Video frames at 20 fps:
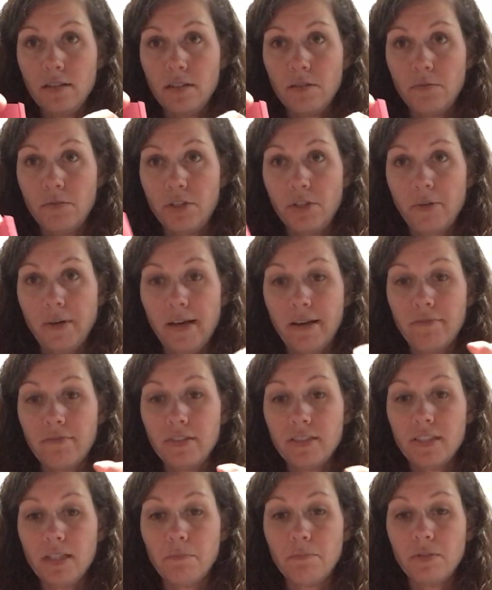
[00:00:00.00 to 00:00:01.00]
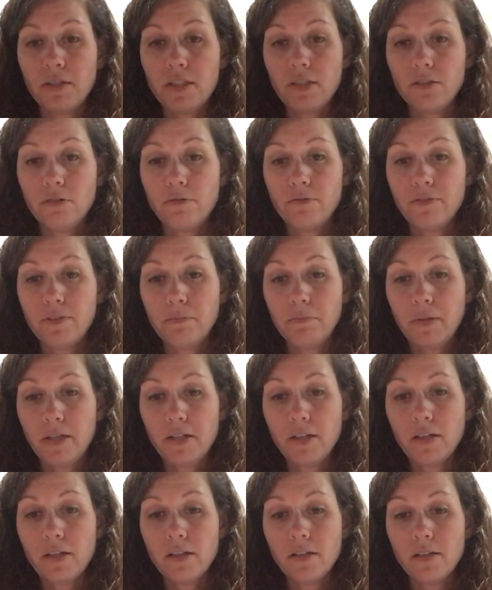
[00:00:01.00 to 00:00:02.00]
And when you have the template, it'll fit
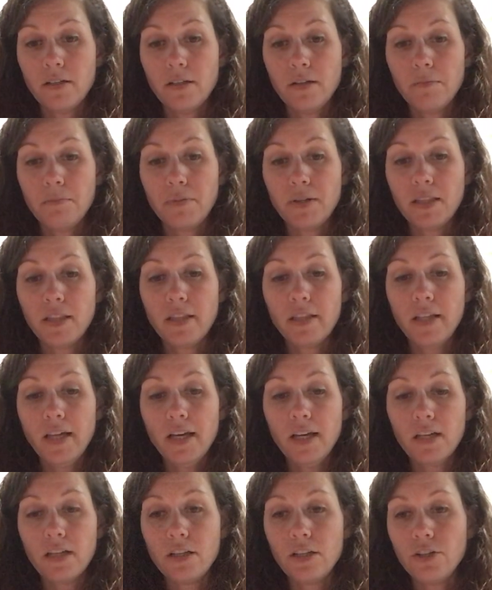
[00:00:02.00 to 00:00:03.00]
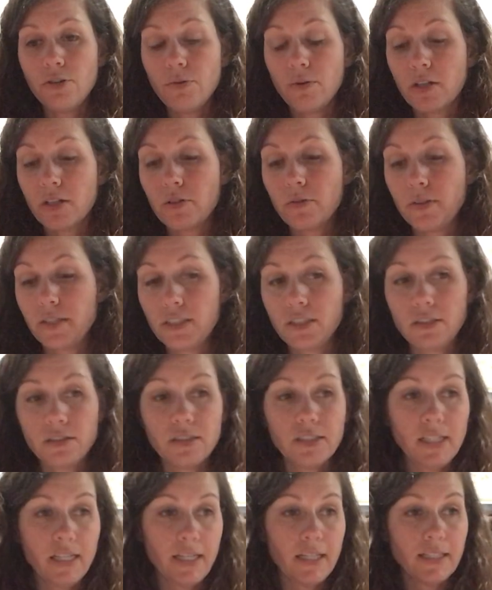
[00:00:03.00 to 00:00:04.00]
better. But then you are going to
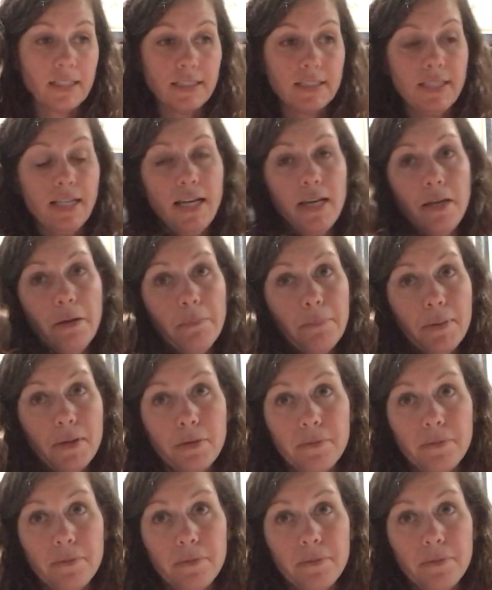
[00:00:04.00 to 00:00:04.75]
take tape,